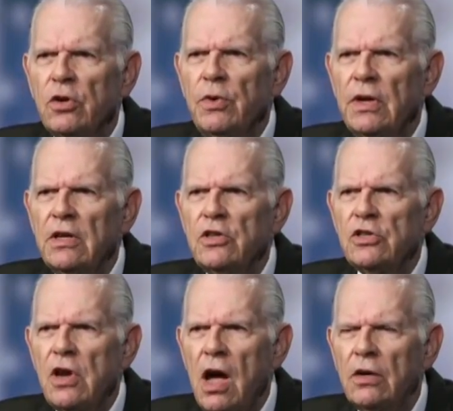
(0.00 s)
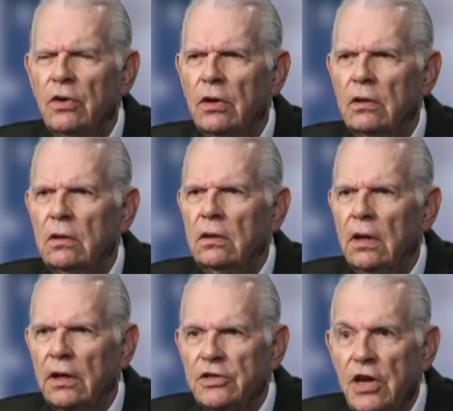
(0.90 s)
religious doctrine,
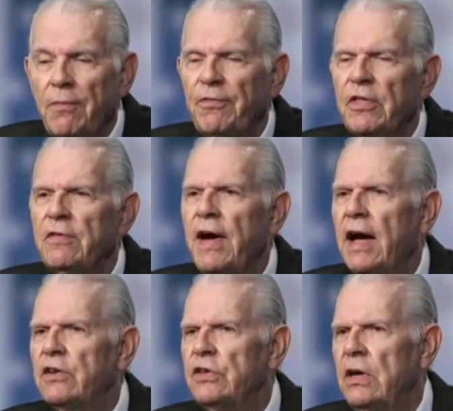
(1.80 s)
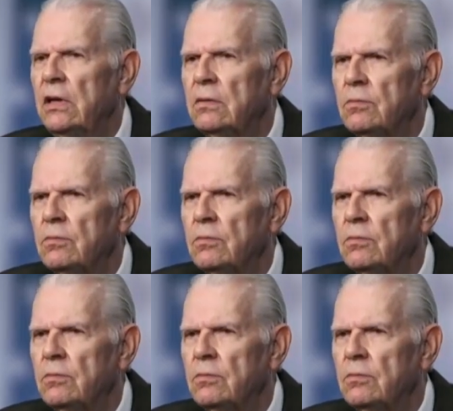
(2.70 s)
except for the vaccine.